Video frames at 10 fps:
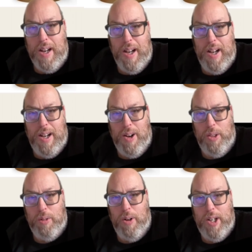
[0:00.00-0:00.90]
On
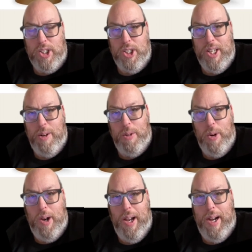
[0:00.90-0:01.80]
the right, she's now
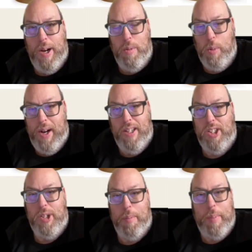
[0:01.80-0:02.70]
got a winged
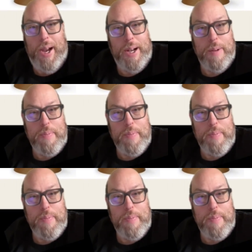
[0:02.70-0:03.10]
jump pack.